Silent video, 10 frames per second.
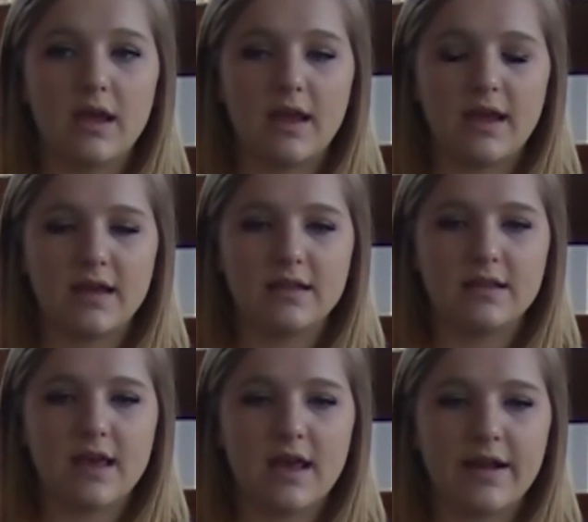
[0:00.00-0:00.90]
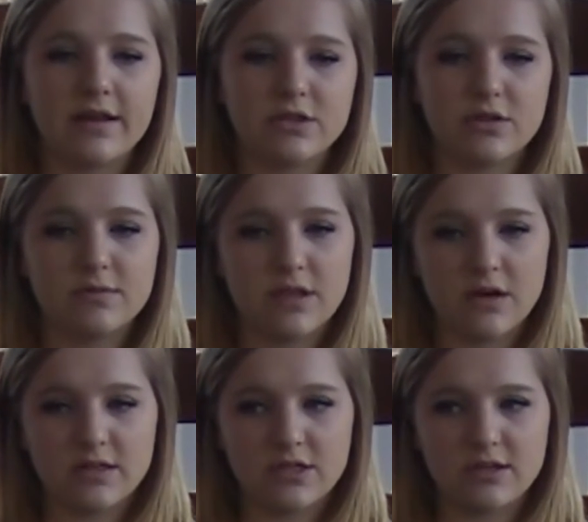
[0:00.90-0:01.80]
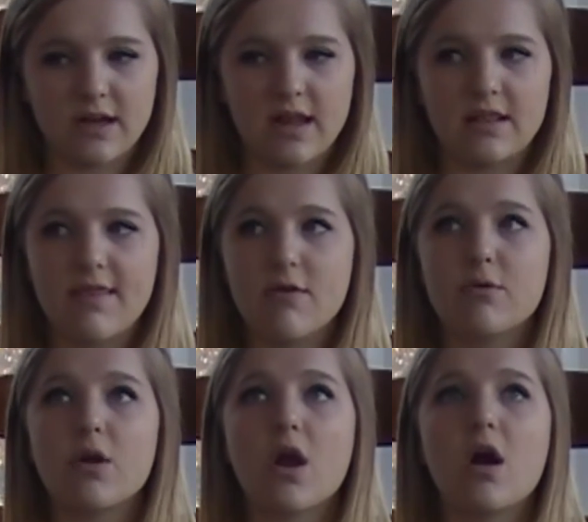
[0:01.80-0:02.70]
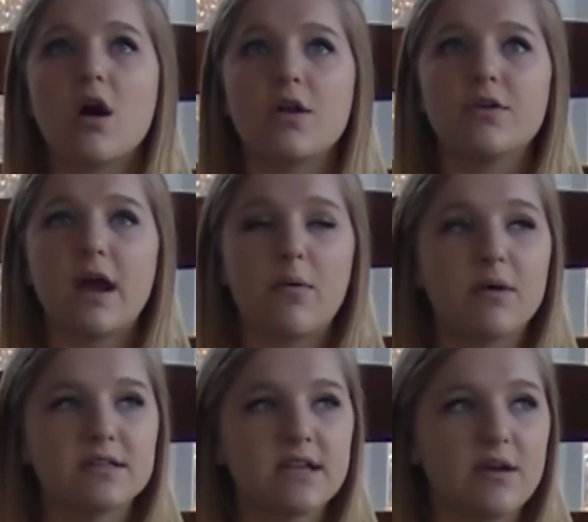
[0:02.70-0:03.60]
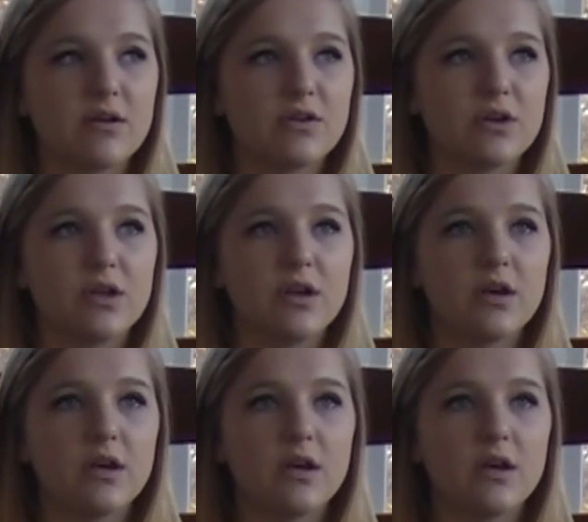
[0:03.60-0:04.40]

And then I showed up to the audition, and there were I want to say there